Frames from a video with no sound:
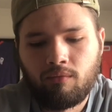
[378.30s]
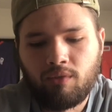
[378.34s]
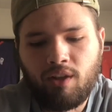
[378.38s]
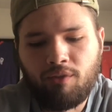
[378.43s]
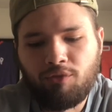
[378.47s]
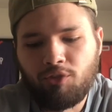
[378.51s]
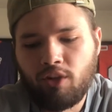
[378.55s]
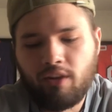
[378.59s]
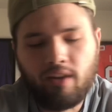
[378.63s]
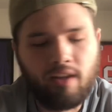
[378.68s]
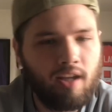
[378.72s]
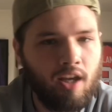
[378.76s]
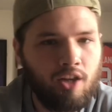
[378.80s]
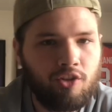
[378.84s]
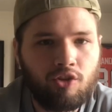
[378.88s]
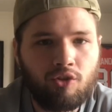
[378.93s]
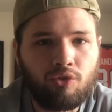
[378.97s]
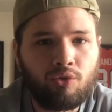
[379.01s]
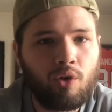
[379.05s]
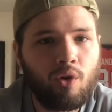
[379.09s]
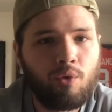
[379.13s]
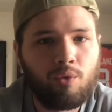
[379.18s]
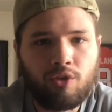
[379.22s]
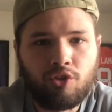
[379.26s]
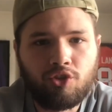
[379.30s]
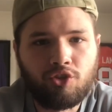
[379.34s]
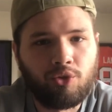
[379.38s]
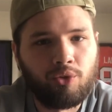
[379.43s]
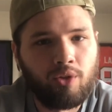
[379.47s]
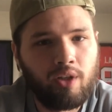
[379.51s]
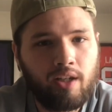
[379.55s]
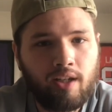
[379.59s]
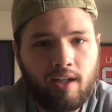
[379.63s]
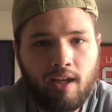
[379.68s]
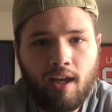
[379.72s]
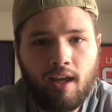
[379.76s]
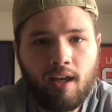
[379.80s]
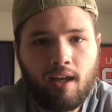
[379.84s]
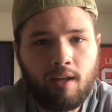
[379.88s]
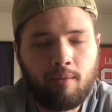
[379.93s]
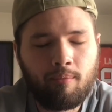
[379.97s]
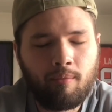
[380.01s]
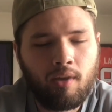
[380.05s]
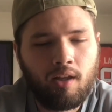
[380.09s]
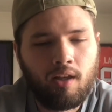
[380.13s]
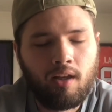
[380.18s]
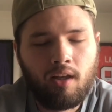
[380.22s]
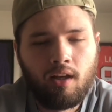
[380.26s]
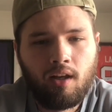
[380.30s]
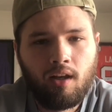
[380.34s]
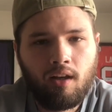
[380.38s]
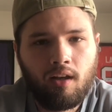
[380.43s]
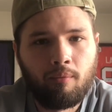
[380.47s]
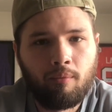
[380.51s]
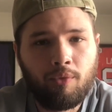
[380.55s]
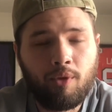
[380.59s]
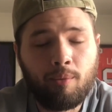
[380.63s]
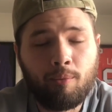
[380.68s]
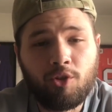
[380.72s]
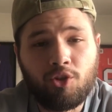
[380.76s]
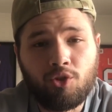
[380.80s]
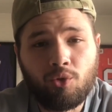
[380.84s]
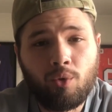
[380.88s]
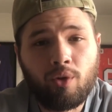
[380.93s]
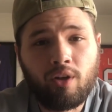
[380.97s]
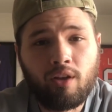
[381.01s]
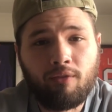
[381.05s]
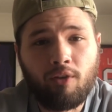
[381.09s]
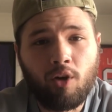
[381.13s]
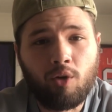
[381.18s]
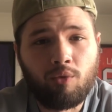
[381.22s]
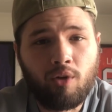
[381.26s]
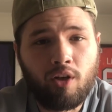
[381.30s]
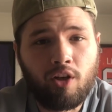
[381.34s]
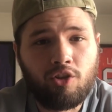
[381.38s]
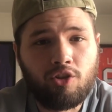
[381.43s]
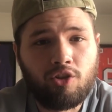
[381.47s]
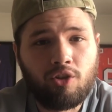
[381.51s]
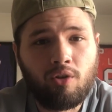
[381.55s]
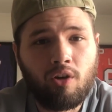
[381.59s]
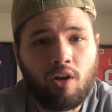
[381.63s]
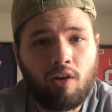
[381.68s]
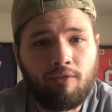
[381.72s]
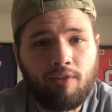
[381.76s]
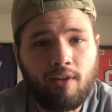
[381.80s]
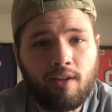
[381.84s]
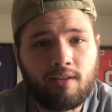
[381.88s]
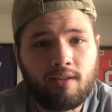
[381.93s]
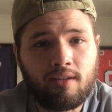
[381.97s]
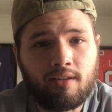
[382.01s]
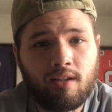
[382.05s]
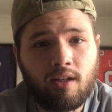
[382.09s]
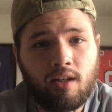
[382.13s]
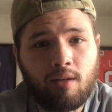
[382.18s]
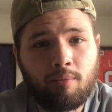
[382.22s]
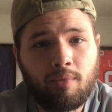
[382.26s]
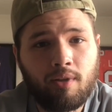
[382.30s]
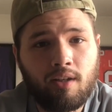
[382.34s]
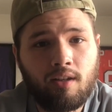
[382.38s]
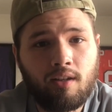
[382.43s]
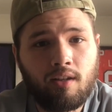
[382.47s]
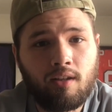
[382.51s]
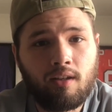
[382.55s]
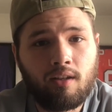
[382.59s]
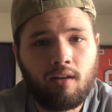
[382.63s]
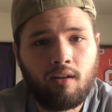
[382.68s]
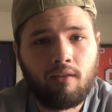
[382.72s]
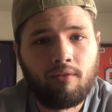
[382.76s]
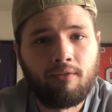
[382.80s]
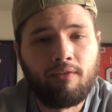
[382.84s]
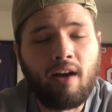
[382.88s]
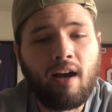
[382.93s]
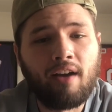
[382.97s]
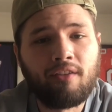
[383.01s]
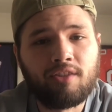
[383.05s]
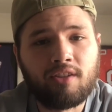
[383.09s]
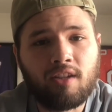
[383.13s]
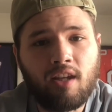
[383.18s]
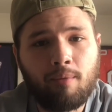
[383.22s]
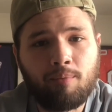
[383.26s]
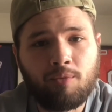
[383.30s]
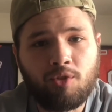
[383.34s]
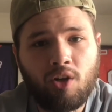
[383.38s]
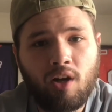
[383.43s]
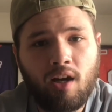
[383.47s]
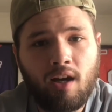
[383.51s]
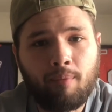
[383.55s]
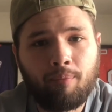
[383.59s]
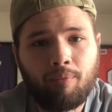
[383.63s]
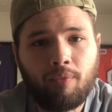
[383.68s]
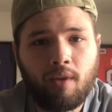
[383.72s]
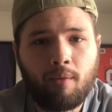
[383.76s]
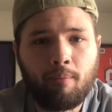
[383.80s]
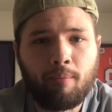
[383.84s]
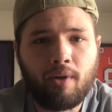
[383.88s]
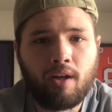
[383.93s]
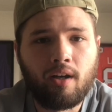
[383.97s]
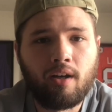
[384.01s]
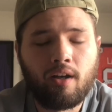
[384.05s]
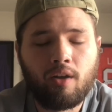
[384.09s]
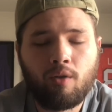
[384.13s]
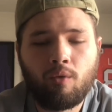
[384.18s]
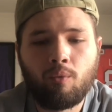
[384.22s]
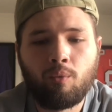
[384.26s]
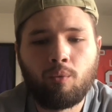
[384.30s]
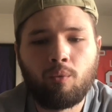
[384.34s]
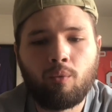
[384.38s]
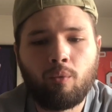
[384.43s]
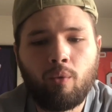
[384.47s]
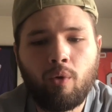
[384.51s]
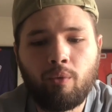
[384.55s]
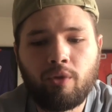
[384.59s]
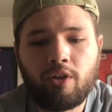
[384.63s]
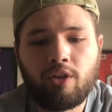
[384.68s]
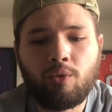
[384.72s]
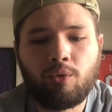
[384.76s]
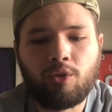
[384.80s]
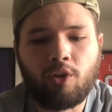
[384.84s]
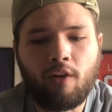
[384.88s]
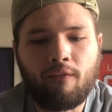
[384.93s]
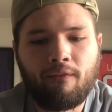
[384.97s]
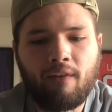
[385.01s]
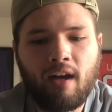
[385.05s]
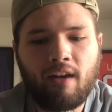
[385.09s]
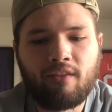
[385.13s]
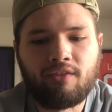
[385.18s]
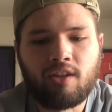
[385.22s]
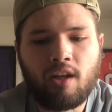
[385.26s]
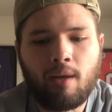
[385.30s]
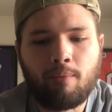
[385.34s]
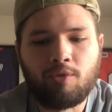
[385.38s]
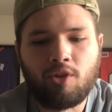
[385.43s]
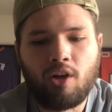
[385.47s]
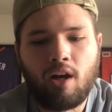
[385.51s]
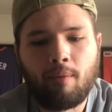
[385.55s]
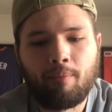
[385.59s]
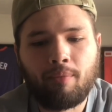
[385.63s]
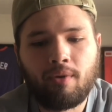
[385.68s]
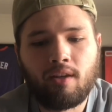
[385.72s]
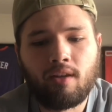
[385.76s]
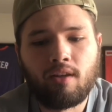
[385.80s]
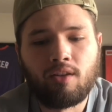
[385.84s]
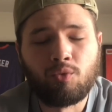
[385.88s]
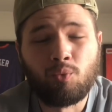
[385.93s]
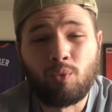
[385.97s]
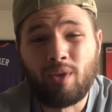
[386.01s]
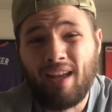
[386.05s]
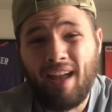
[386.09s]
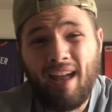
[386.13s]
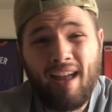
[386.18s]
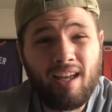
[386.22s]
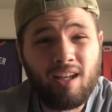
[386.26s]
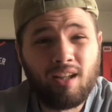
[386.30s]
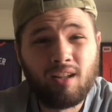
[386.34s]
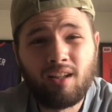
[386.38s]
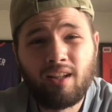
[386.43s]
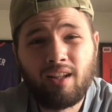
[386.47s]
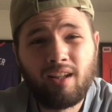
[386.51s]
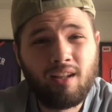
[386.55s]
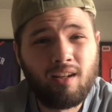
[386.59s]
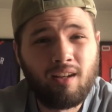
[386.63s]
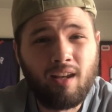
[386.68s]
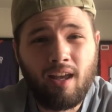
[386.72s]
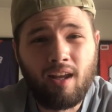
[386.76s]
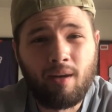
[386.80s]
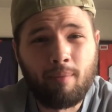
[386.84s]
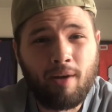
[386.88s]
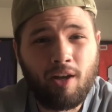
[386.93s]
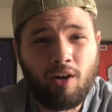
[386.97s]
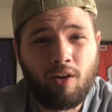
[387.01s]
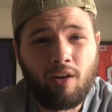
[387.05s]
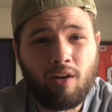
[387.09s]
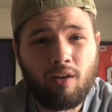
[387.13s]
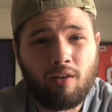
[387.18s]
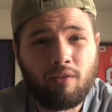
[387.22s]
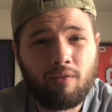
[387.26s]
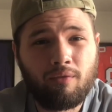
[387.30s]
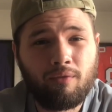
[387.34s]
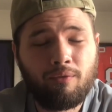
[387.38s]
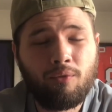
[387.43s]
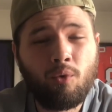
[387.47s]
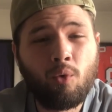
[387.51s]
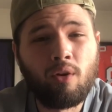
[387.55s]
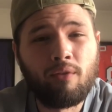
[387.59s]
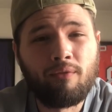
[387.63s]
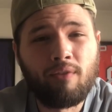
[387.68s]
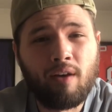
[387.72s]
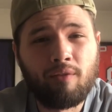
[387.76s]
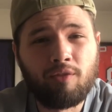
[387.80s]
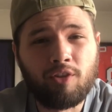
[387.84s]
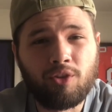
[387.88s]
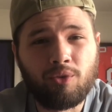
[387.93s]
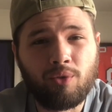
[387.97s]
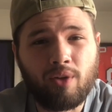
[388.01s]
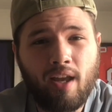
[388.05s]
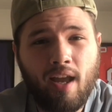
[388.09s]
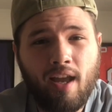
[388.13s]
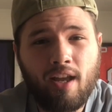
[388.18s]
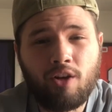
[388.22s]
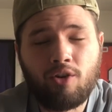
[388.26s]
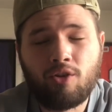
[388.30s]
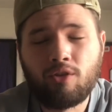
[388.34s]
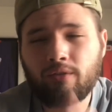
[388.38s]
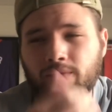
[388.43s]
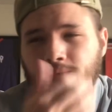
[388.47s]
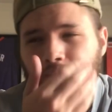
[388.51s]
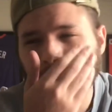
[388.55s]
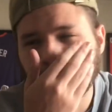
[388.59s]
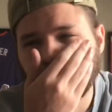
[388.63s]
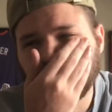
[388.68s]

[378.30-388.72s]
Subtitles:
Definitely the catch and throw in the screen game. The majority of our run and shoot offense is going to be a 5-step drop, but what we do with our 5-step drop is we angle it at about a 45-degree angle.